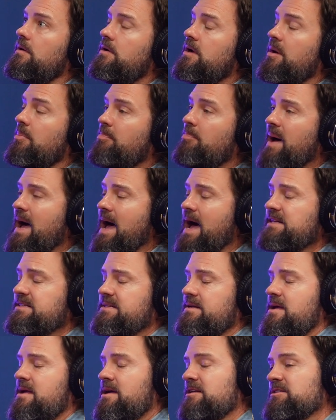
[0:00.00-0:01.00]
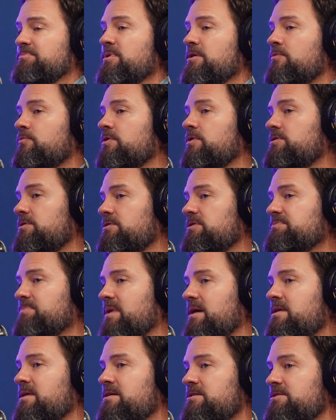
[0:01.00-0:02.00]
capacity has been reduced
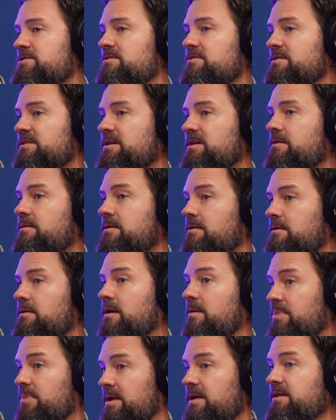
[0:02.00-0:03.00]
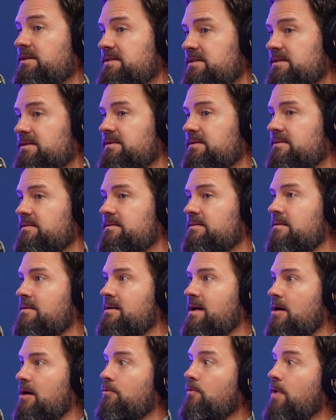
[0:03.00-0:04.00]
by the insurance companies. They're
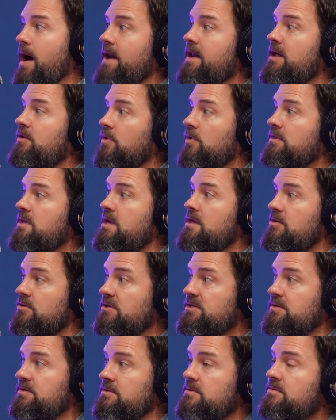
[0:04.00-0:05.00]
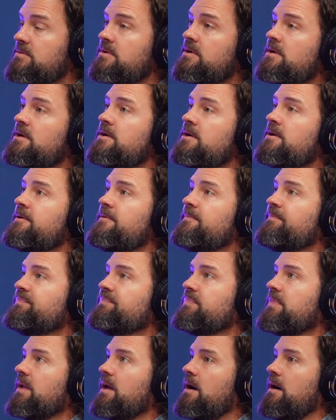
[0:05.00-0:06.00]
not writing what they used to.
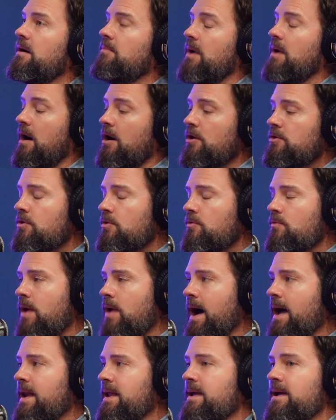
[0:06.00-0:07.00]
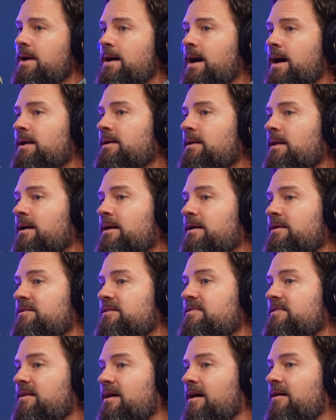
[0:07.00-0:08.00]
Underwriting
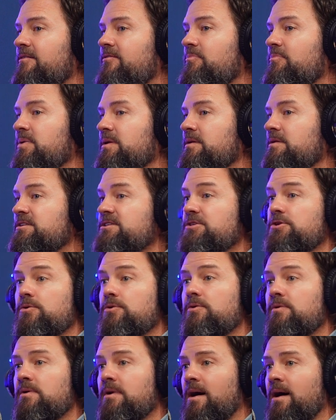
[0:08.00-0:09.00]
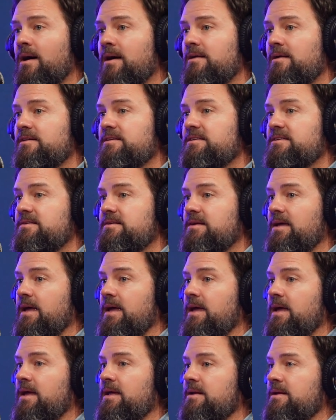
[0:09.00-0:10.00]
guidelines have been scrutinized,
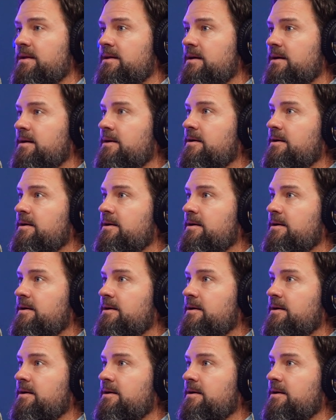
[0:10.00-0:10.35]
and